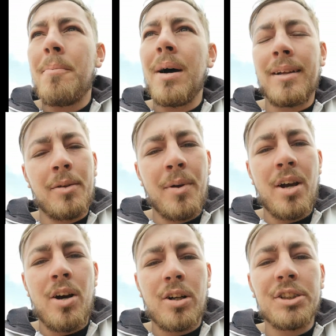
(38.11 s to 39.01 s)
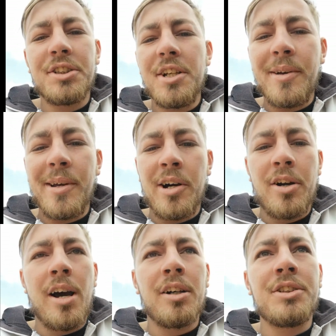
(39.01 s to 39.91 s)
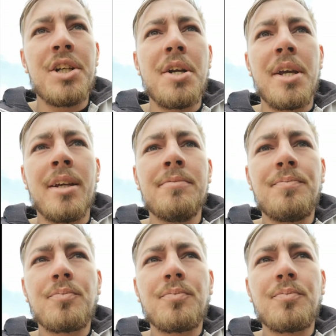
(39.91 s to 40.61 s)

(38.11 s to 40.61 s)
but we are continuing on our journey